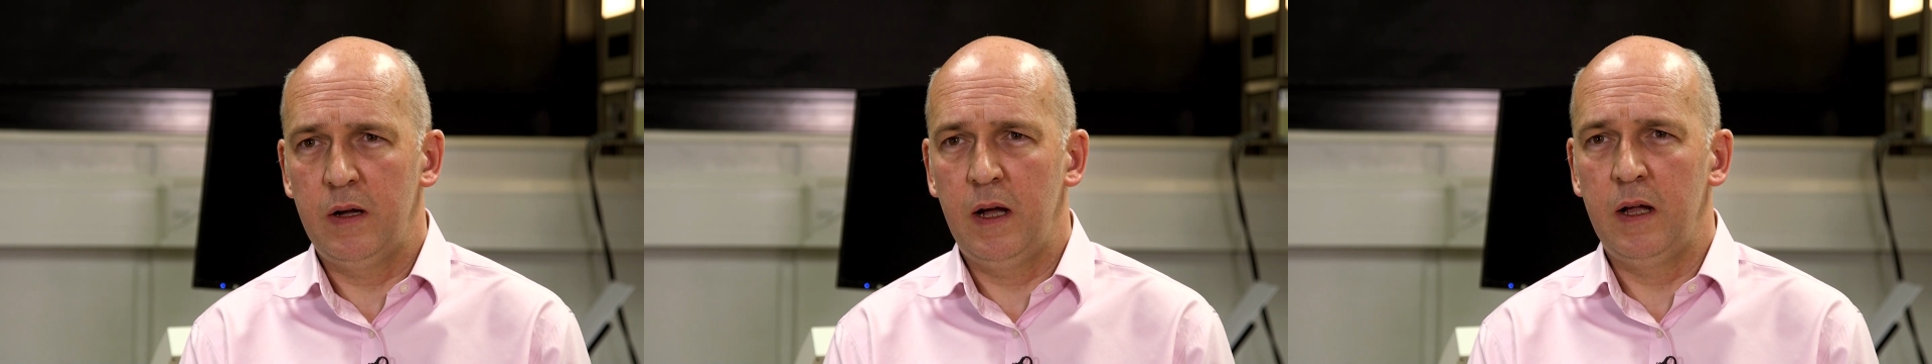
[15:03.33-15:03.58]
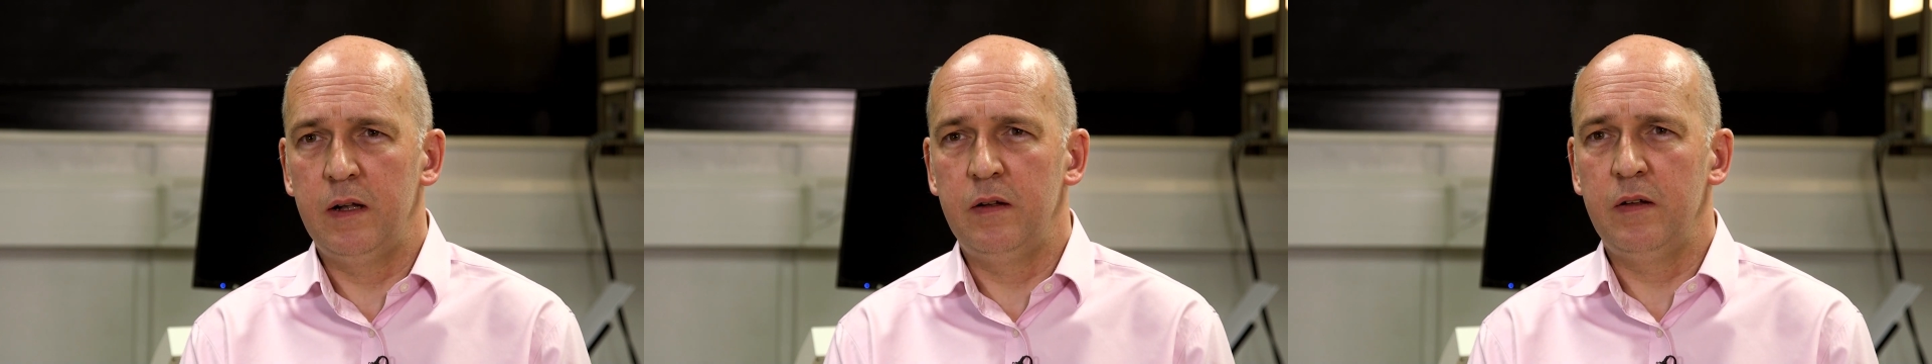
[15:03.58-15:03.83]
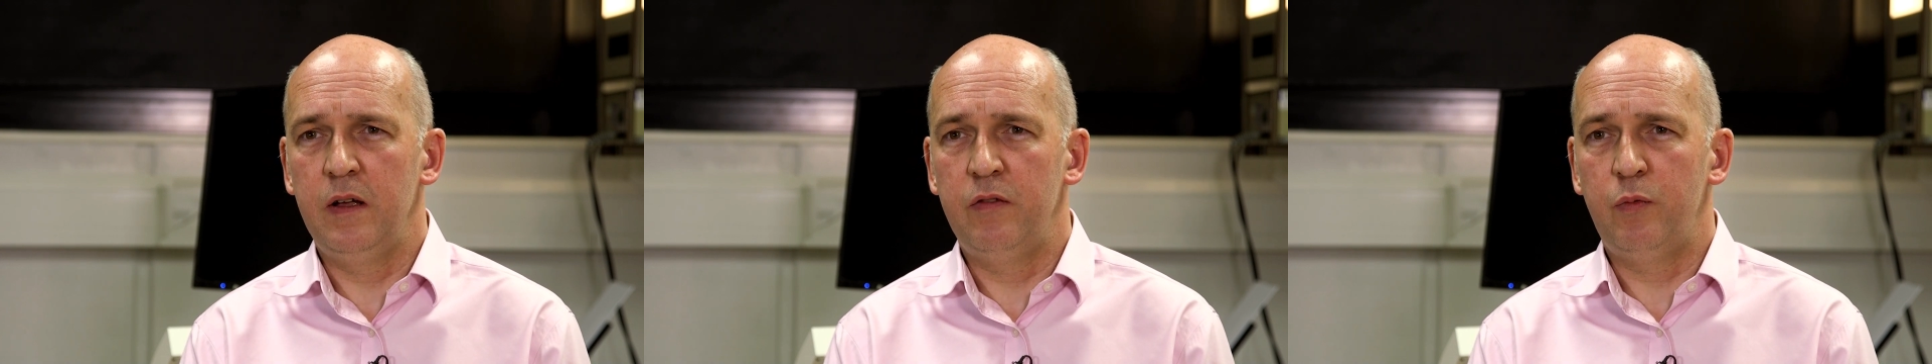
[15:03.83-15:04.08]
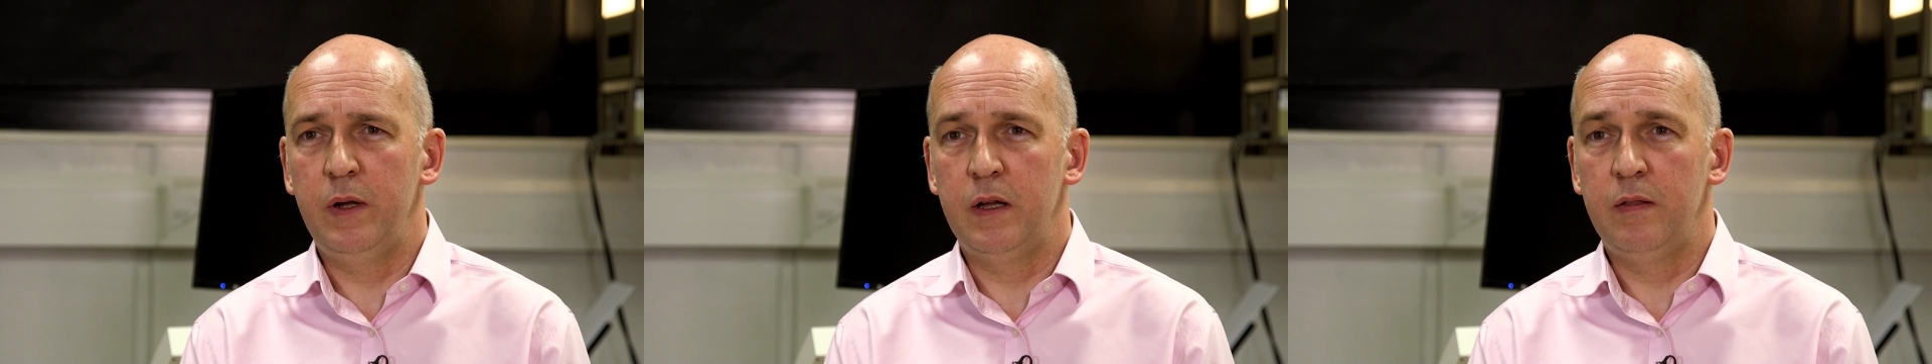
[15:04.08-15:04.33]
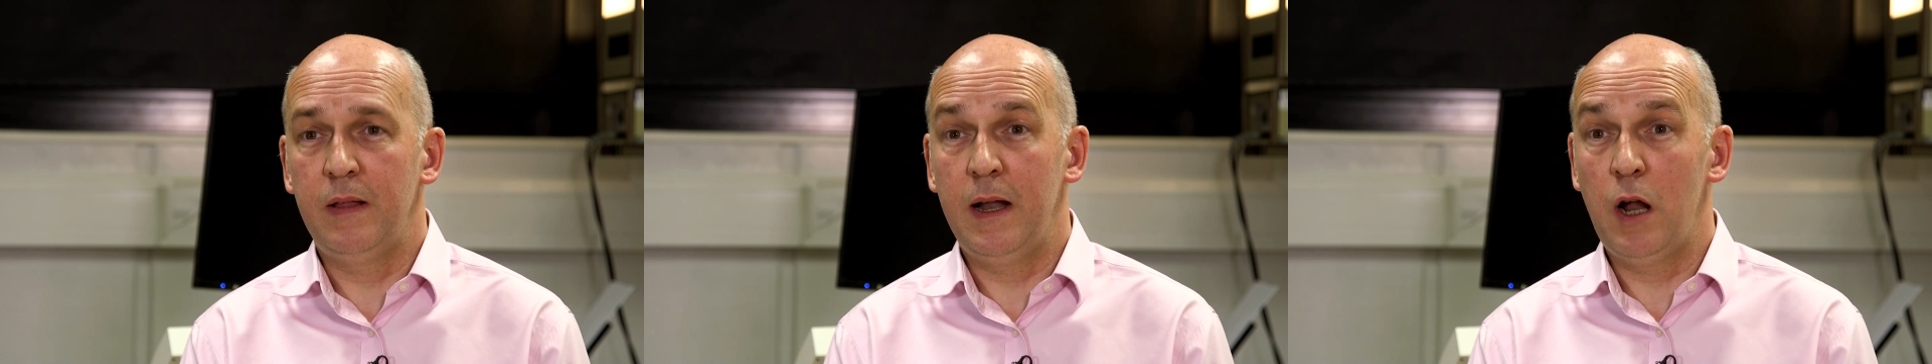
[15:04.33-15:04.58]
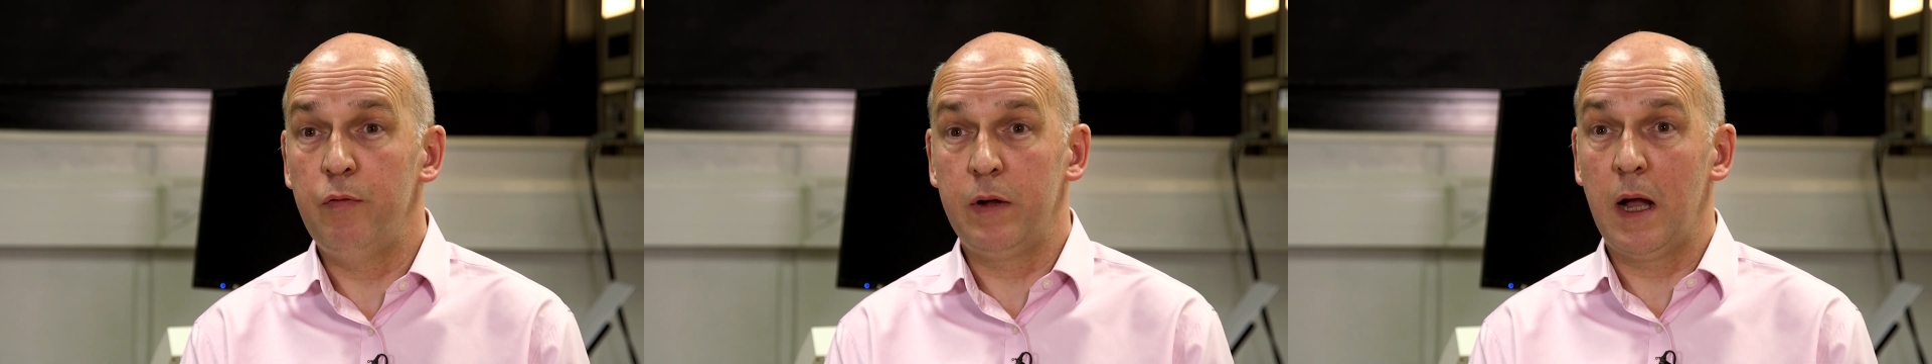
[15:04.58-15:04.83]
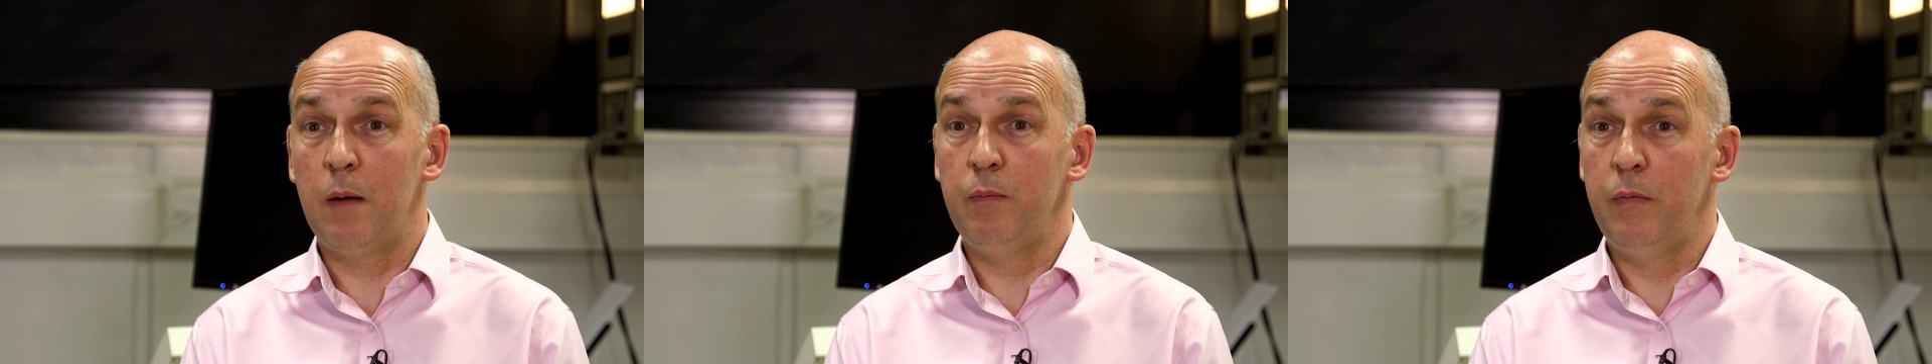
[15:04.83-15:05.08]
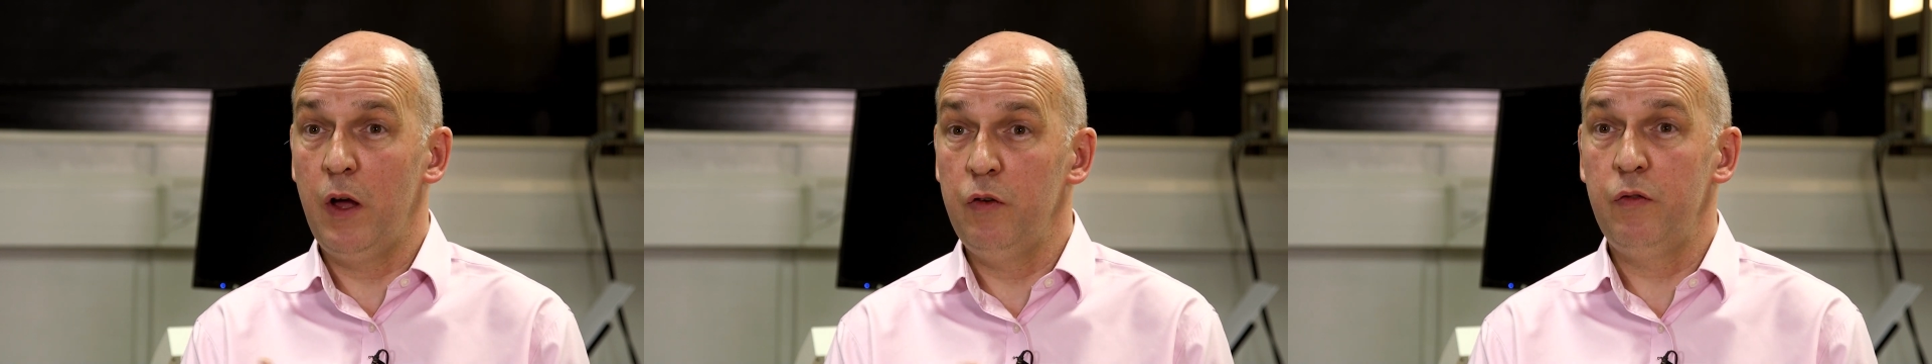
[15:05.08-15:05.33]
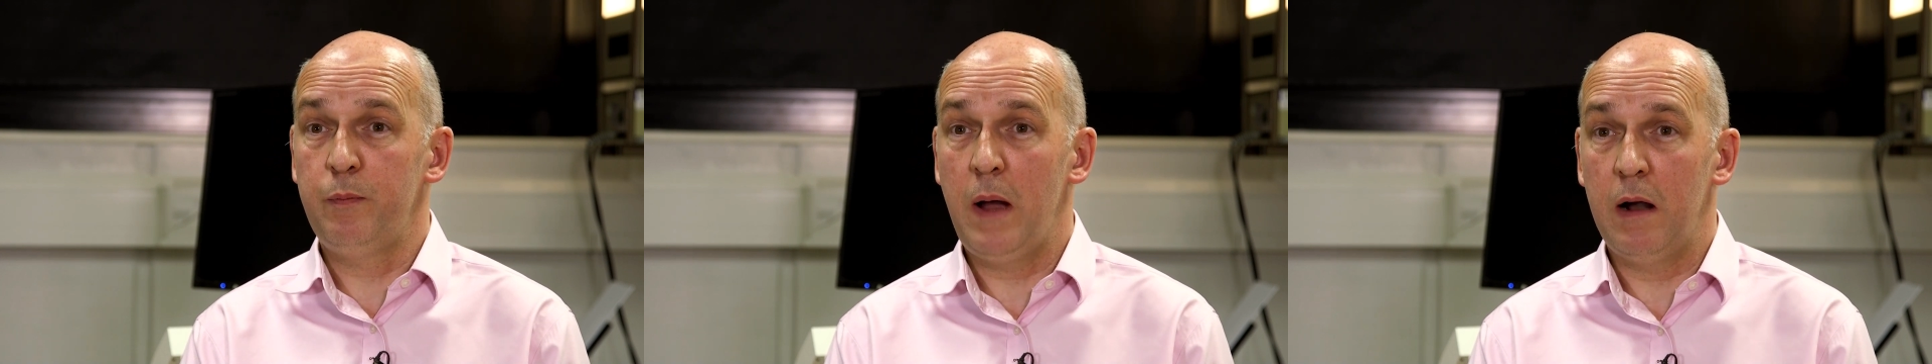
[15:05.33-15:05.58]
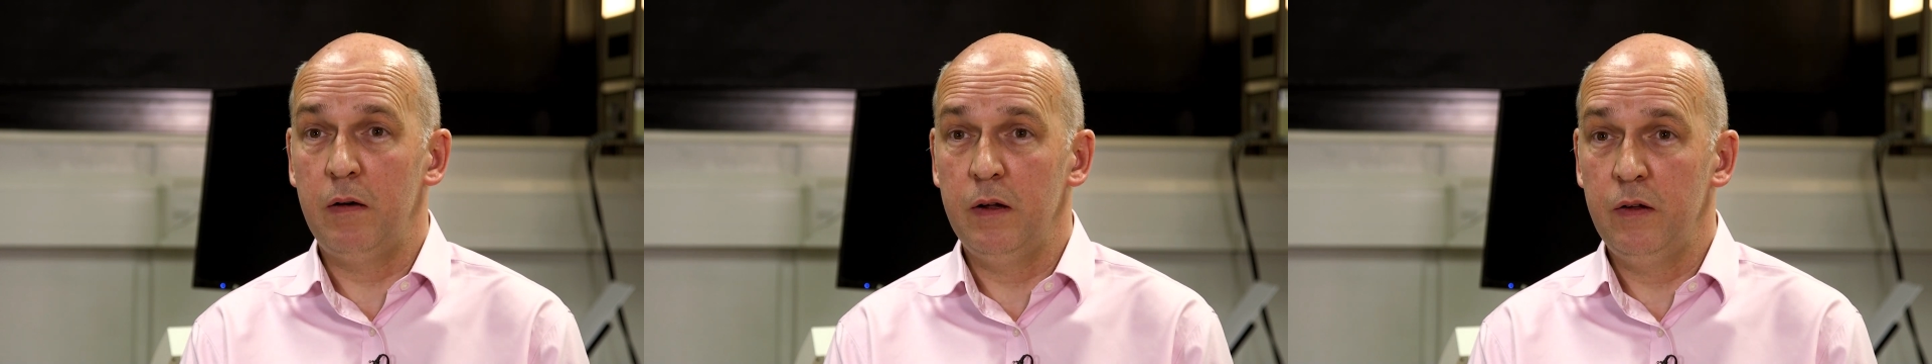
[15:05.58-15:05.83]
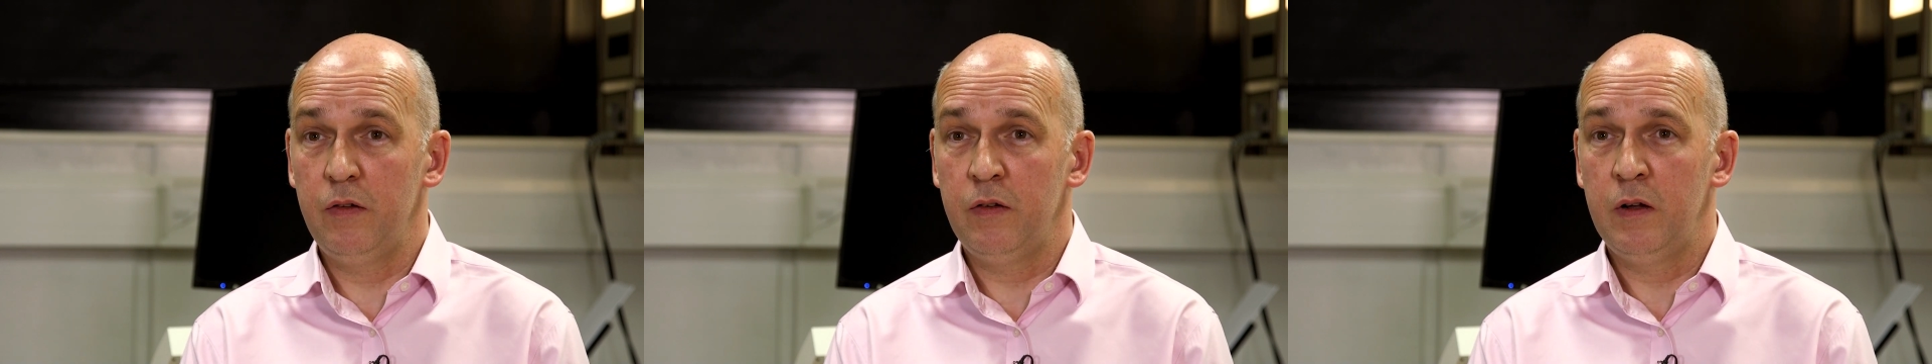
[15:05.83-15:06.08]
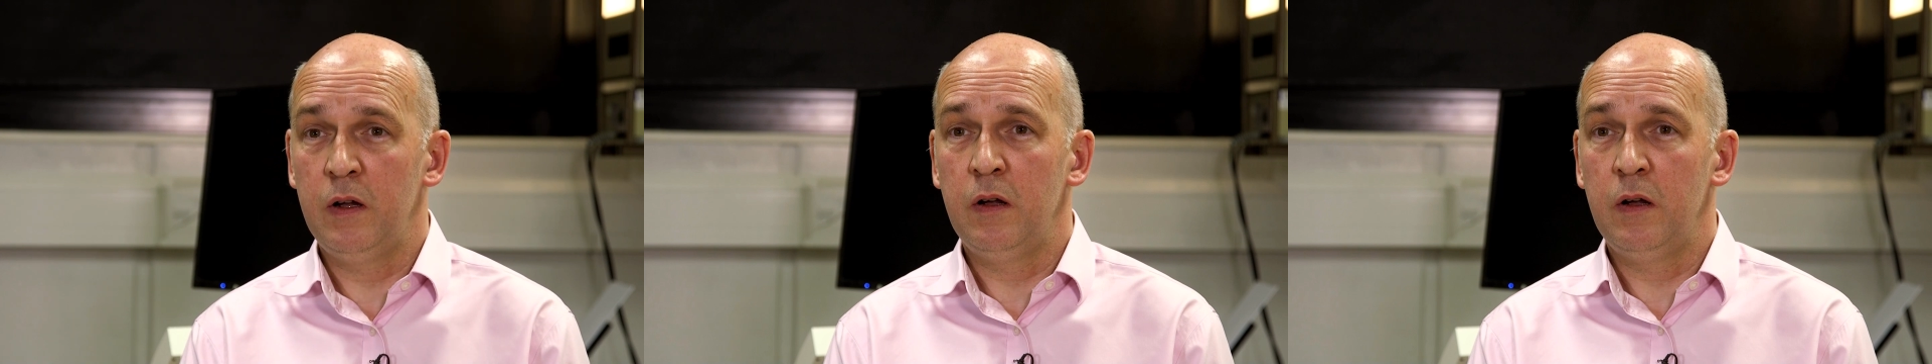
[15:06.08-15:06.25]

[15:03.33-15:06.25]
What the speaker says: And if we can then overcome those barriers,